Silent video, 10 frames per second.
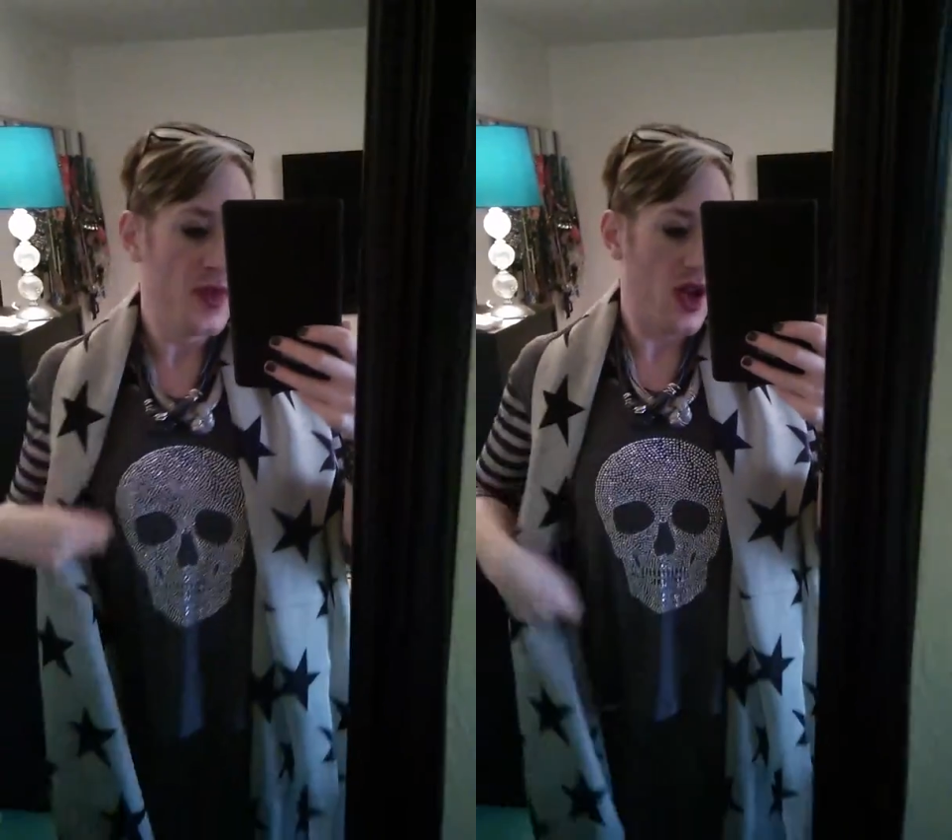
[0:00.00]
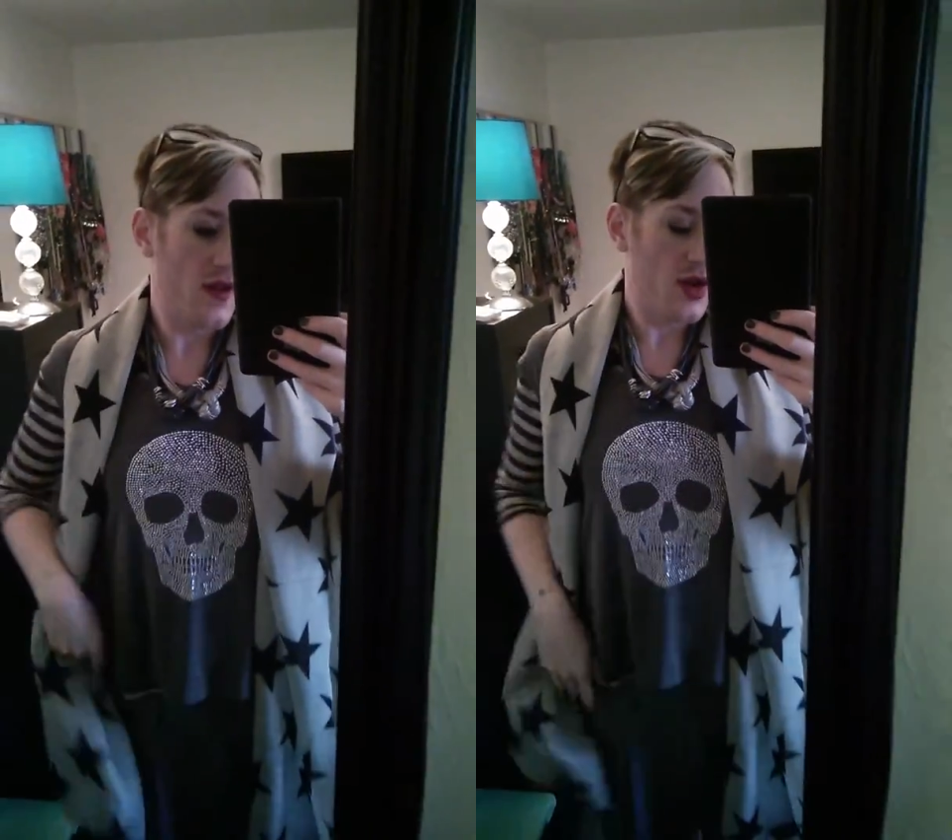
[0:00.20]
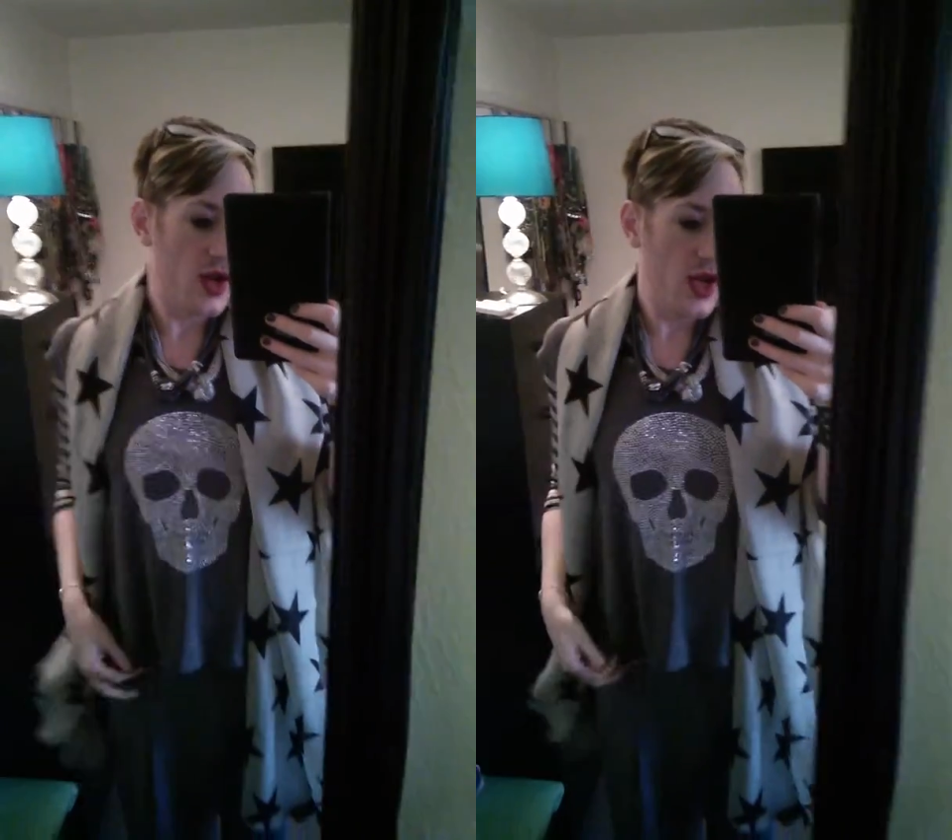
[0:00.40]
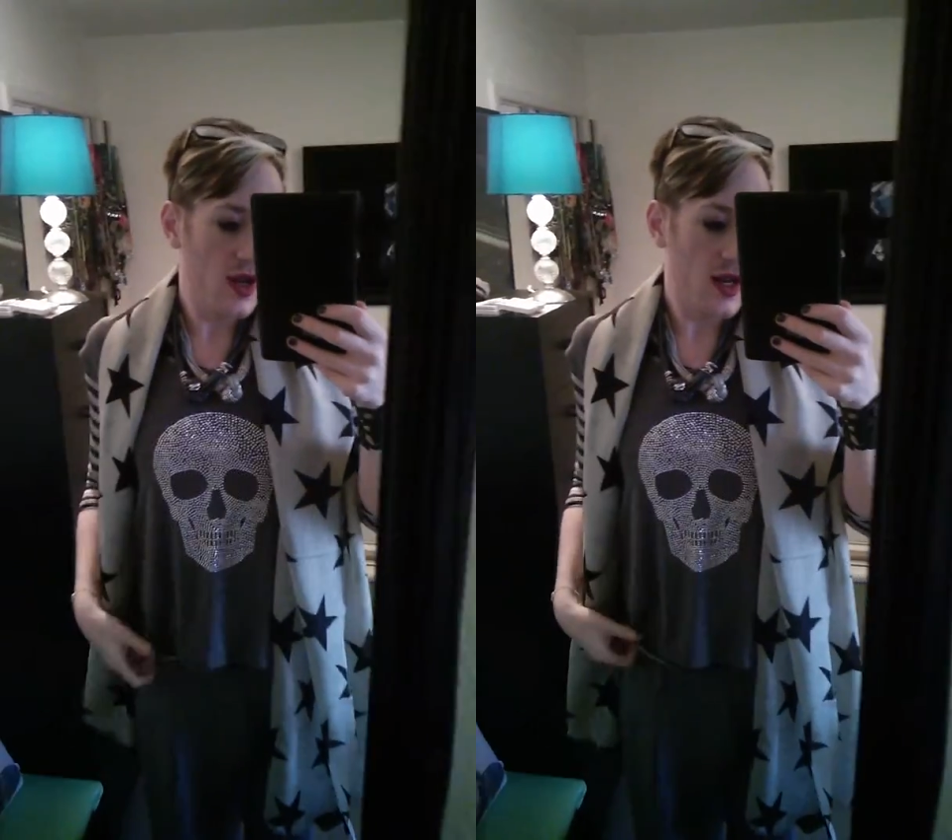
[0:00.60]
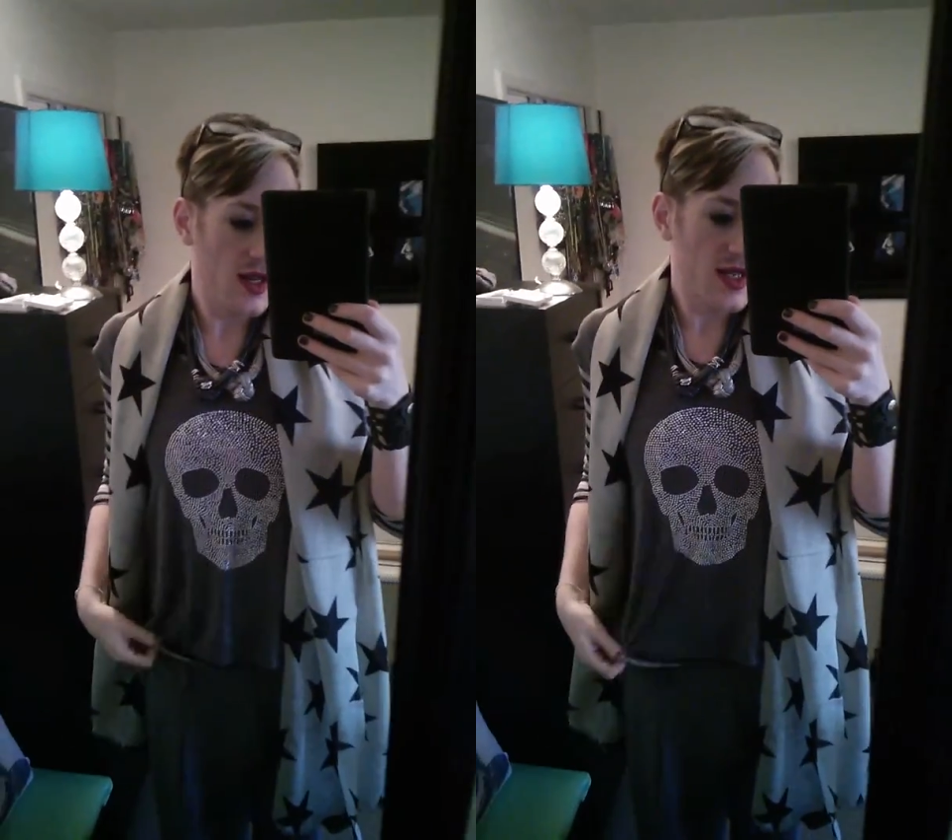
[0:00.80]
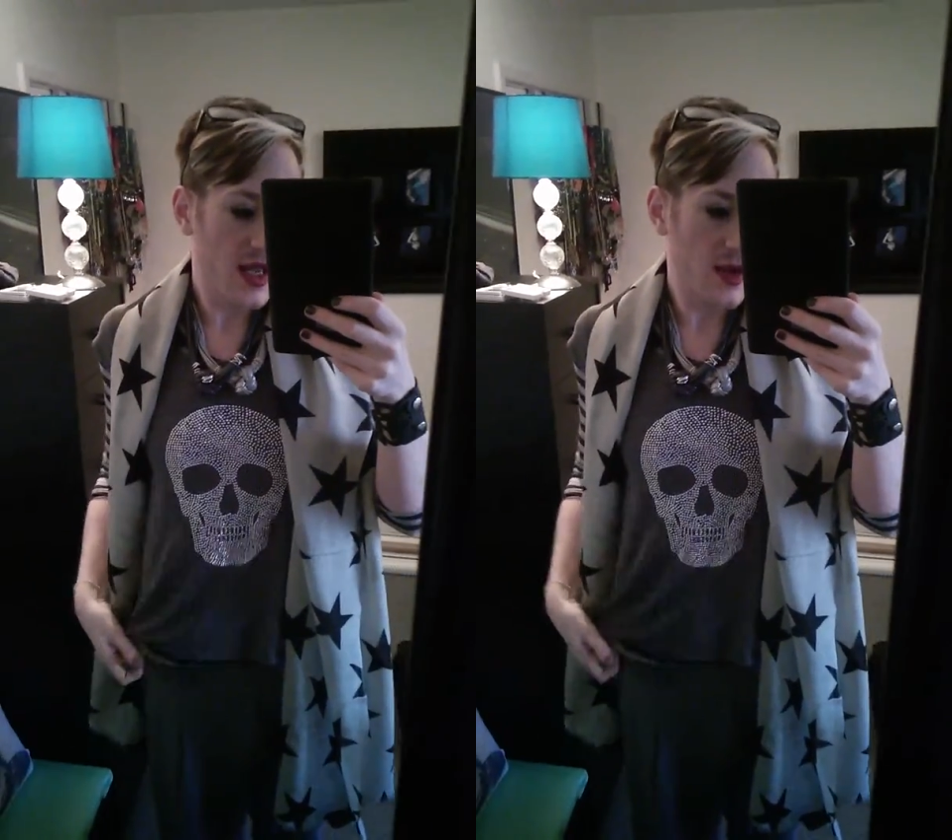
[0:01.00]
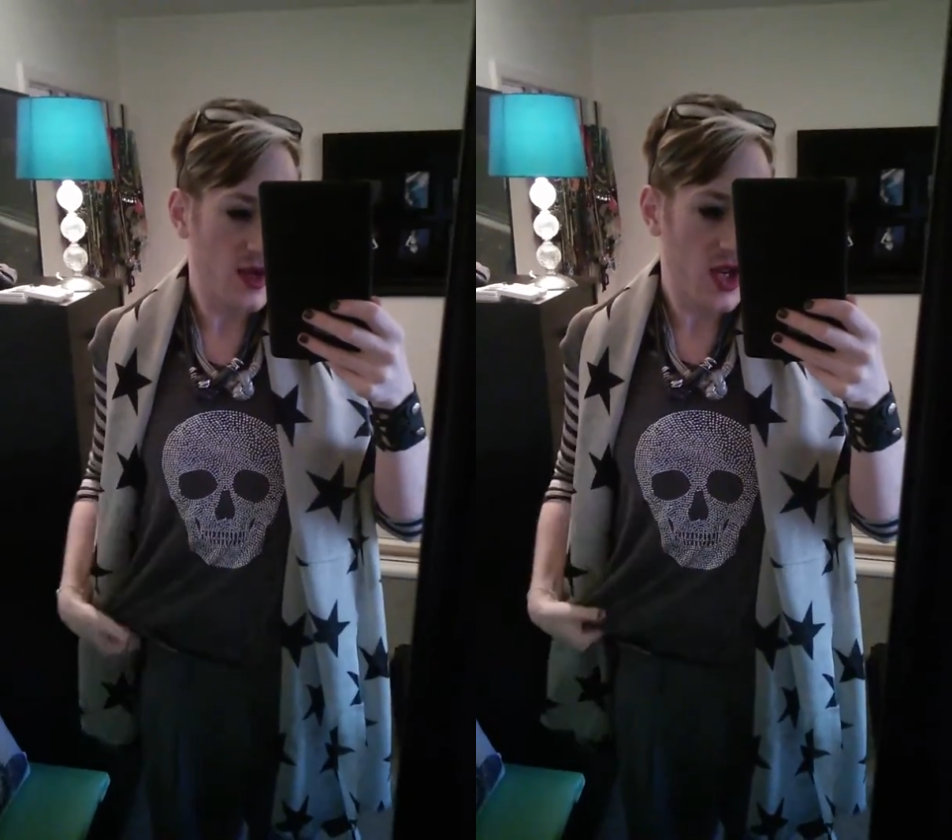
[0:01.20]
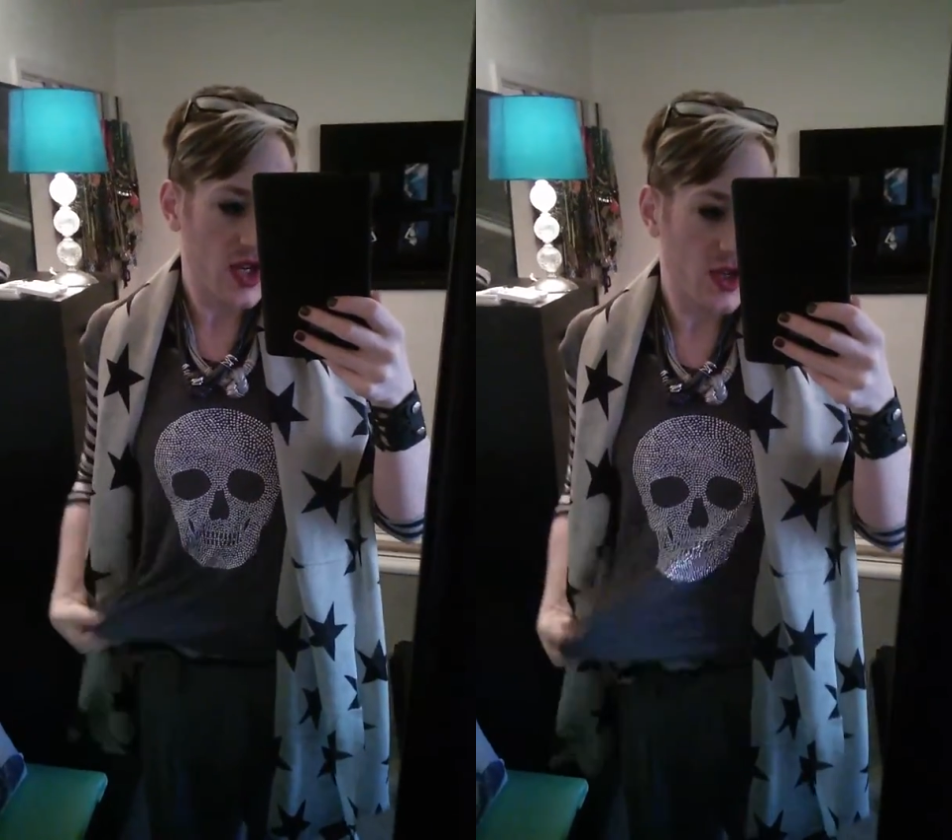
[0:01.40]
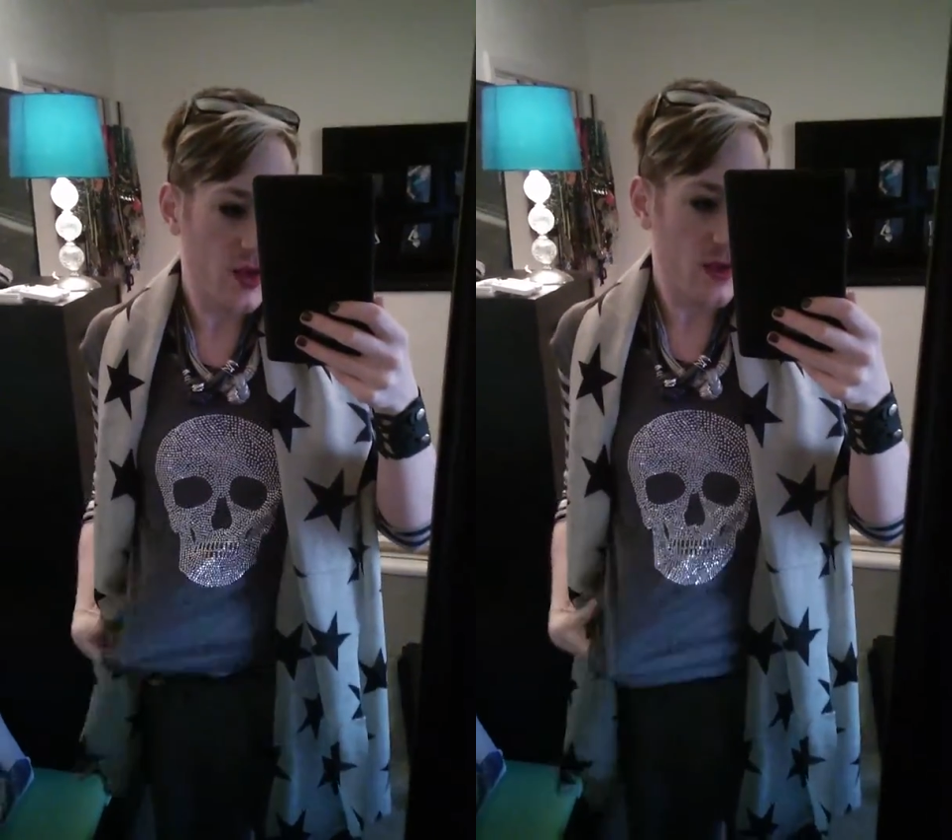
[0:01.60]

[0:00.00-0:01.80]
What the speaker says: I've got a cute little tee, which actually one